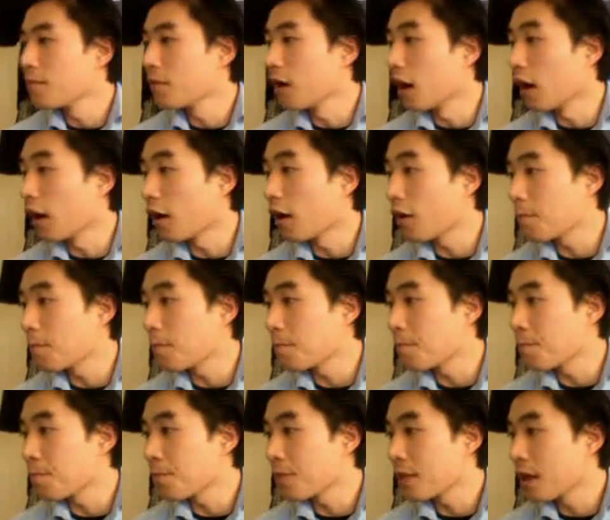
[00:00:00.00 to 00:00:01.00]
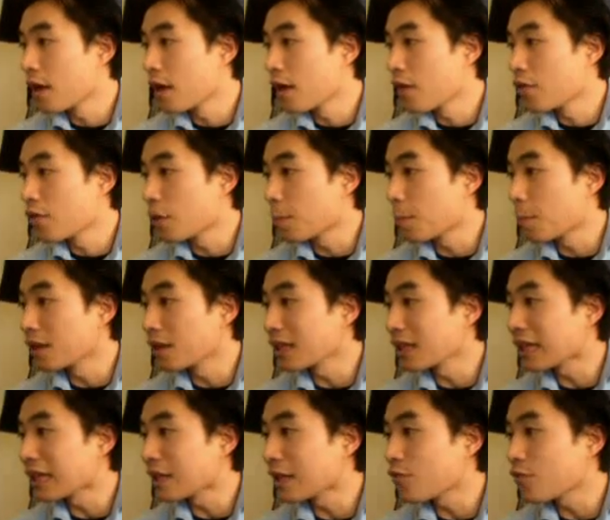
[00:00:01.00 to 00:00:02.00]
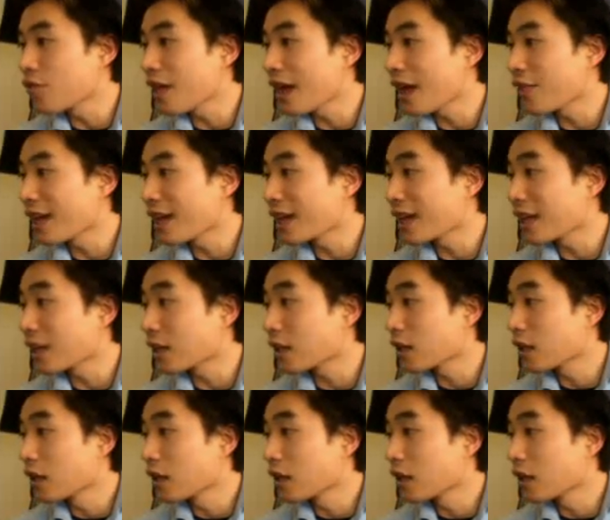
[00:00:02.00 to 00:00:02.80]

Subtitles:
Um, they believe that they can